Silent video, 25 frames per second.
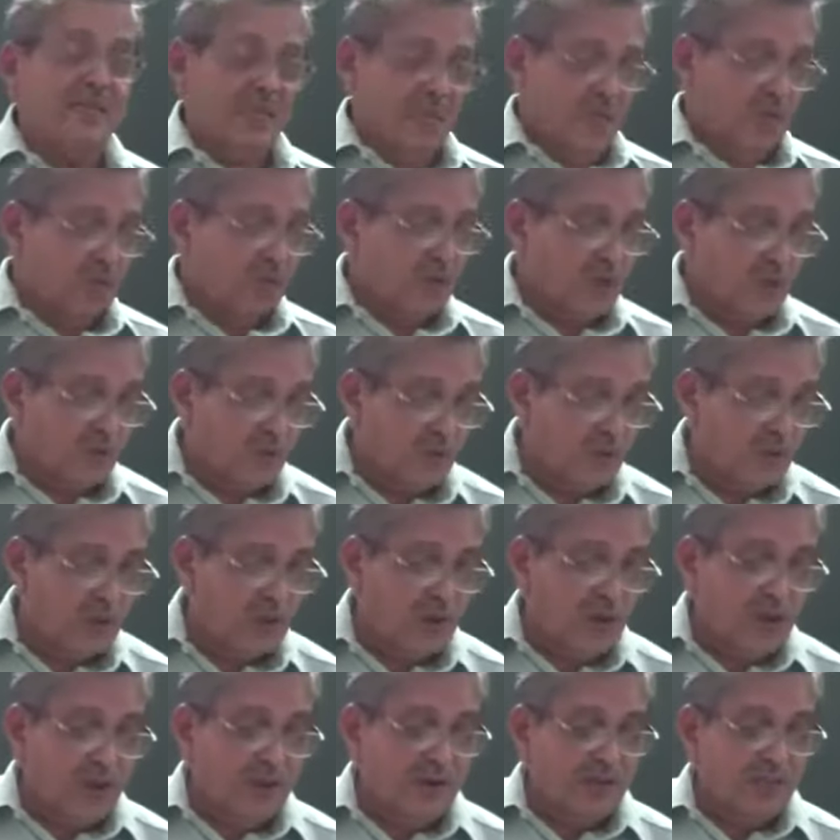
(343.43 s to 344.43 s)
So therefore,
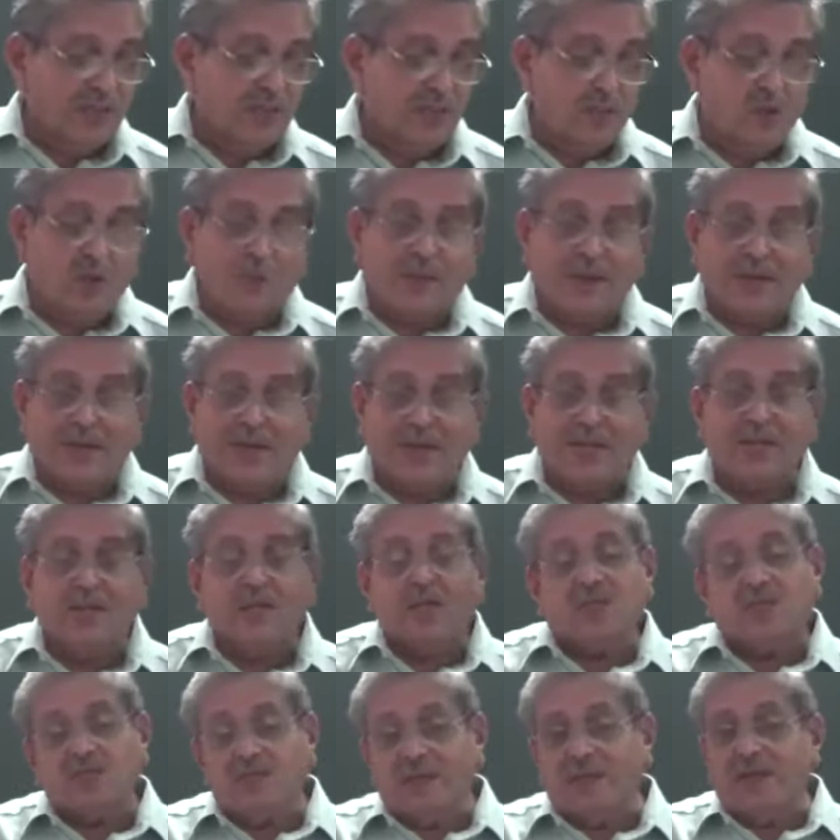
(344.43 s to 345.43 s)
it is neopentane.
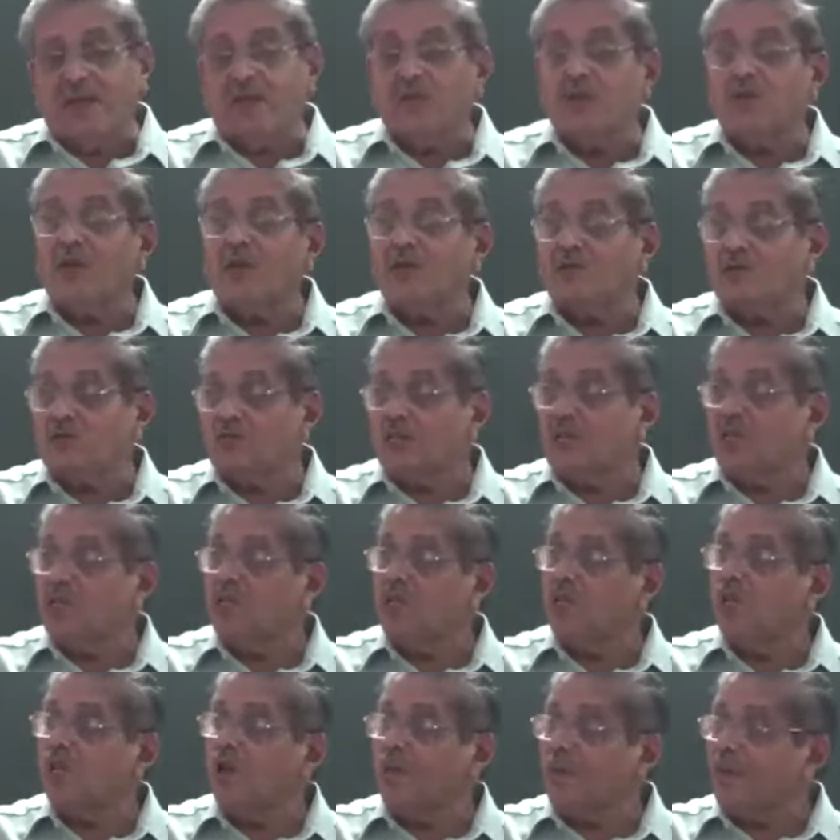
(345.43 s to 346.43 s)
Similarly, neohexane,
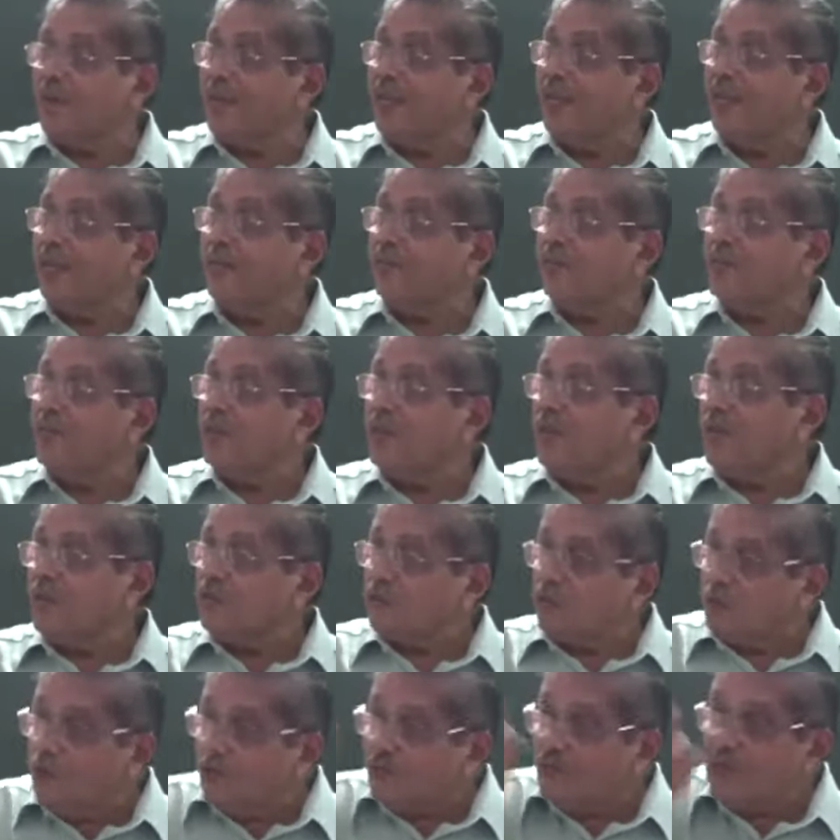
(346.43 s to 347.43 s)
neoheptane. So
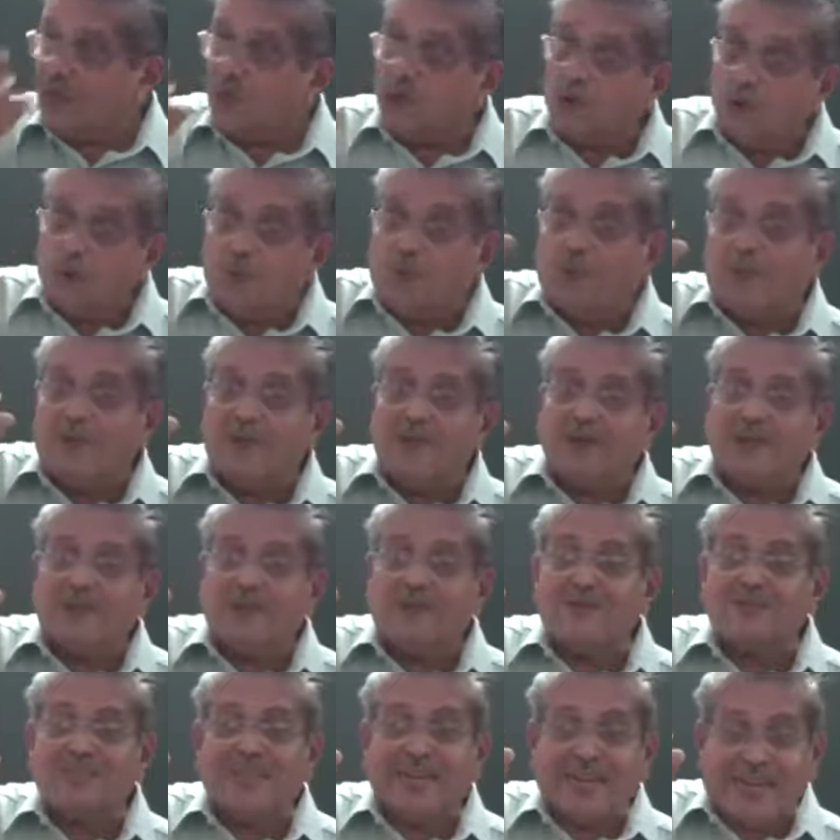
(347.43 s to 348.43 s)
if the group
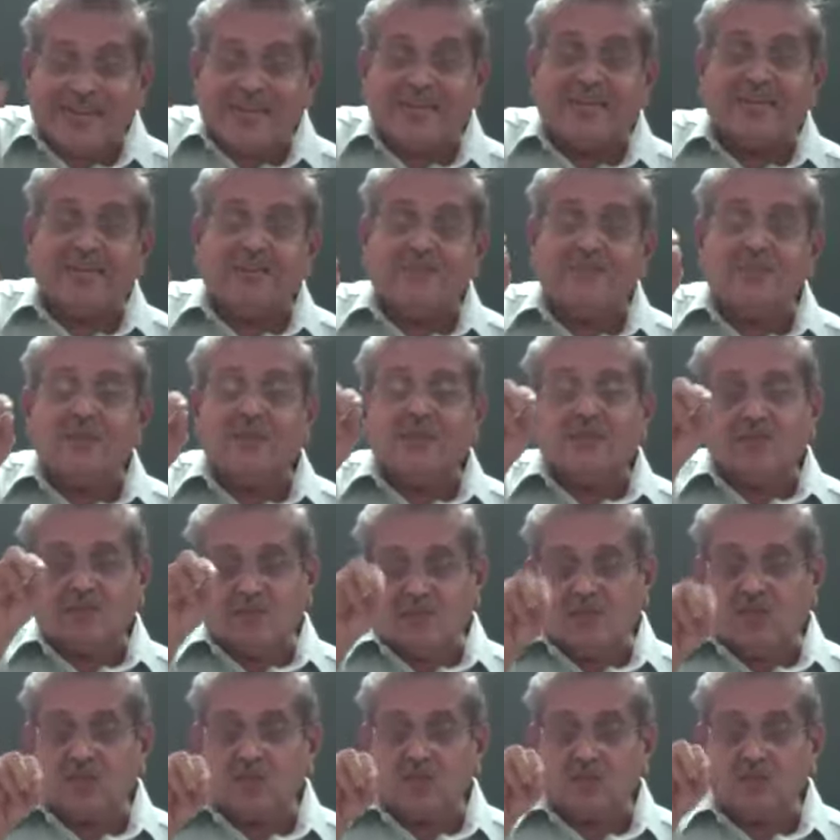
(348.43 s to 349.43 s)
towards the end,
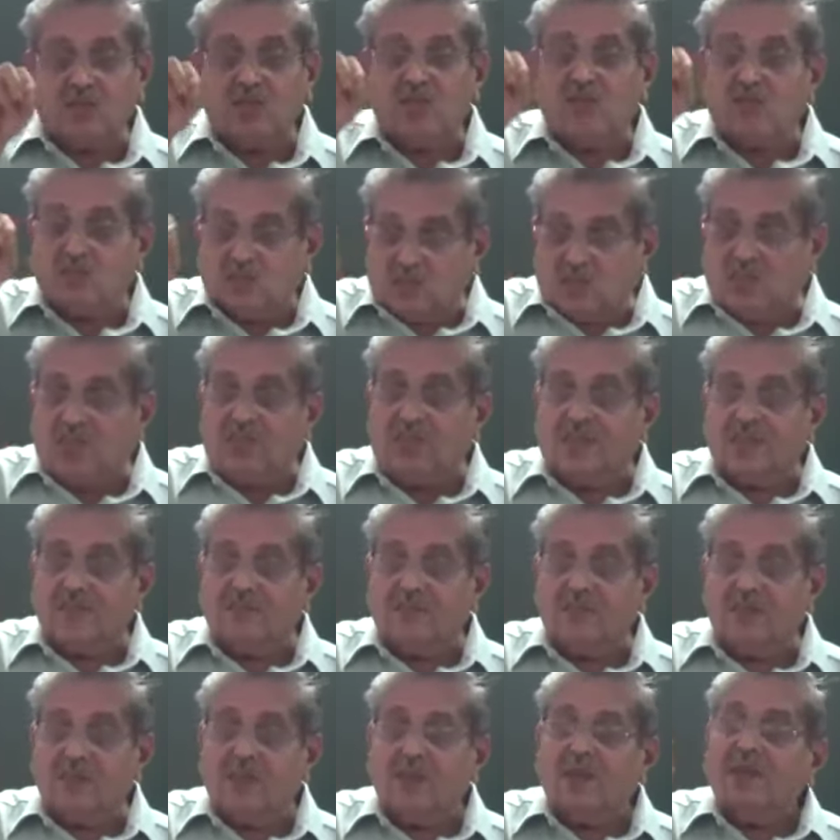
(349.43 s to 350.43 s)
CH3, C,
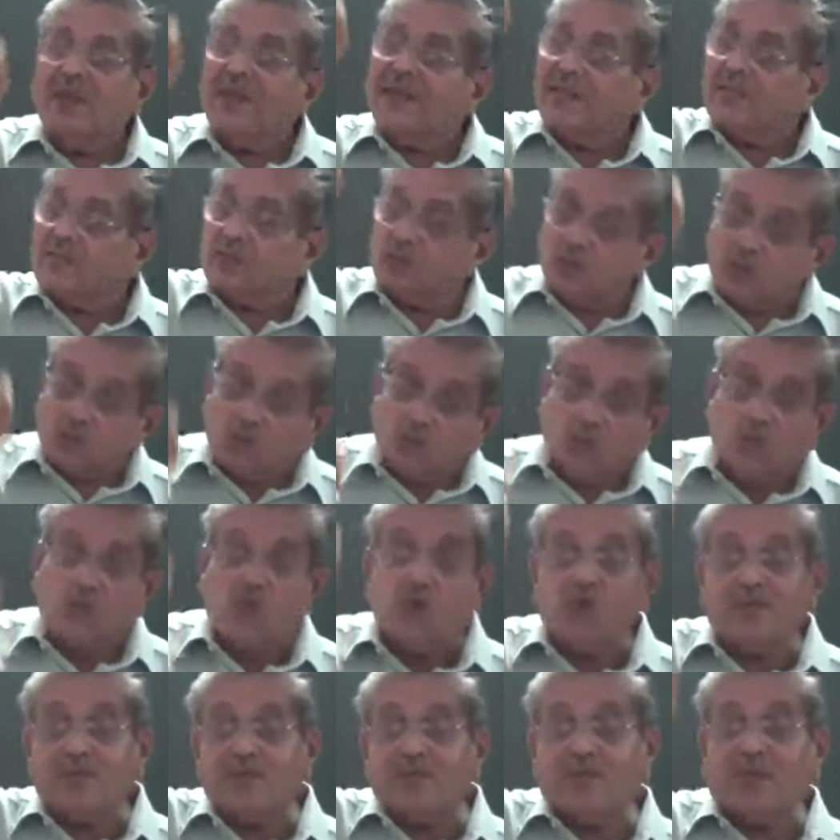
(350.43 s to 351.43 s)
attached to 2
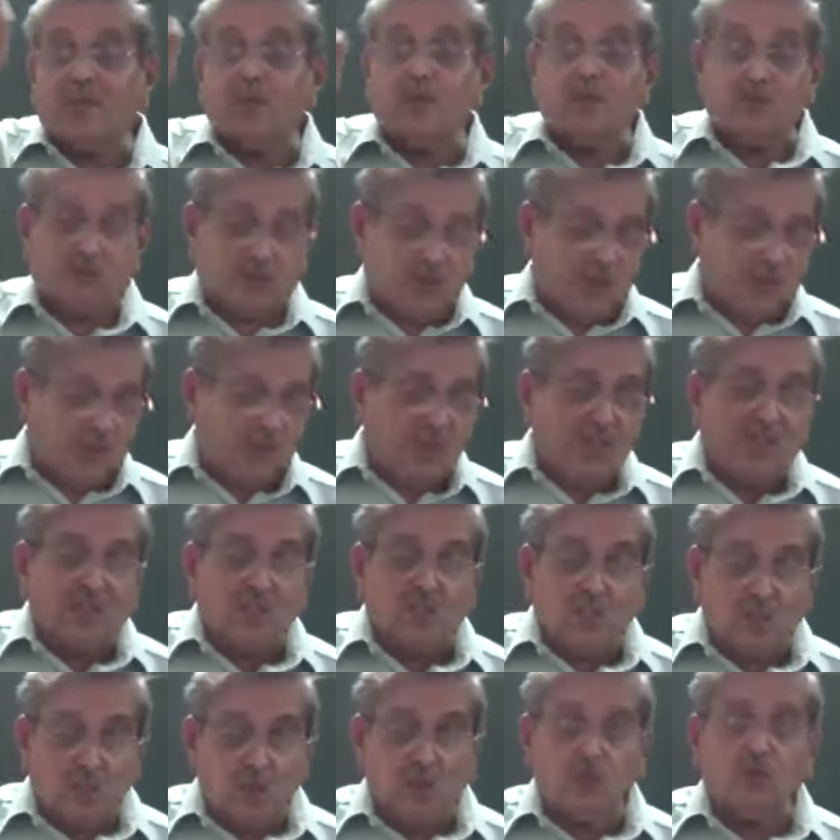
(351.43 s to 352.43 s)
more methyl groups, then it is
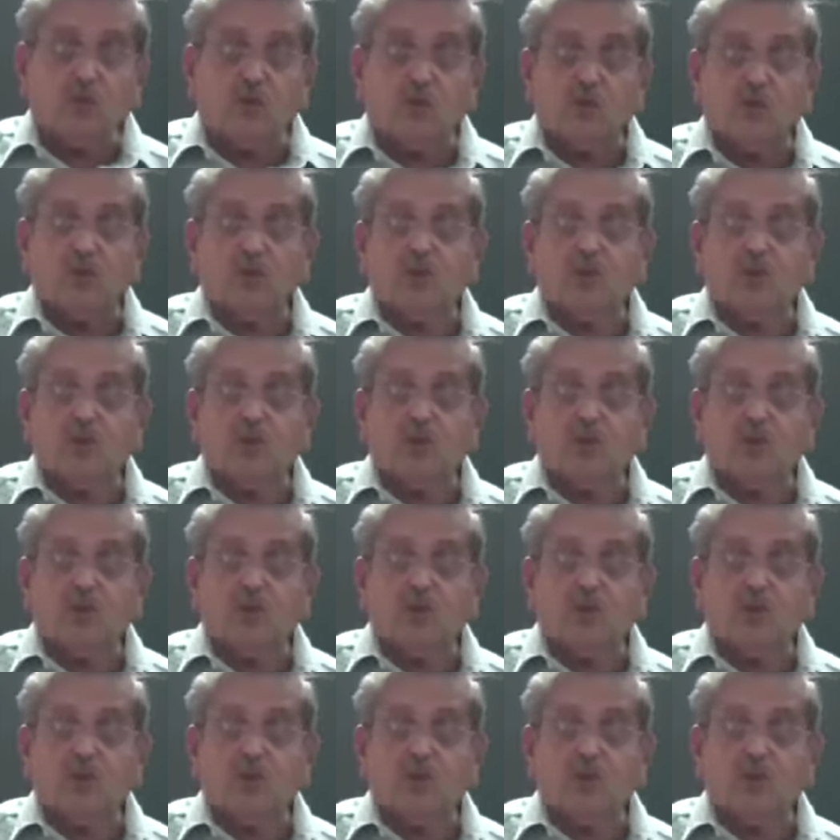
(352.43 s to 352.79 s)
neo.